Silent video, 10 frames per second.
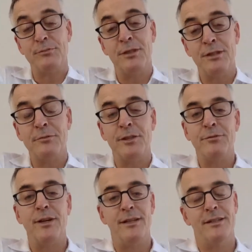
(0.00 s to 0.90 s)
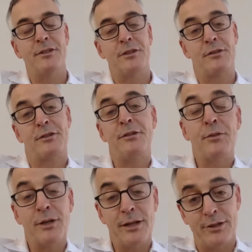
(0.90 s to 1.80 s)
really, really fun. It took
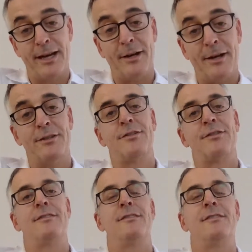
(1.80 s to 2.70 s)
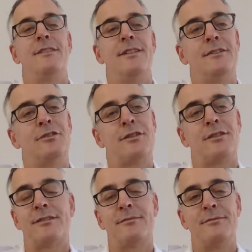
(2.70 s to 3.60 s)
3,400 hours, and it took
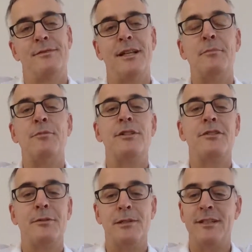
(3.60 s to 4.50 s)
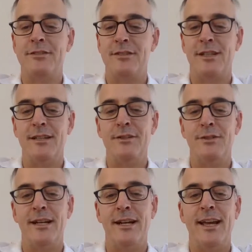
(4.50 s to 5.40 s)
a lot more determination than I knew
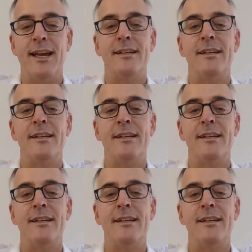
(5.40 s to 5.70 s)
that I had.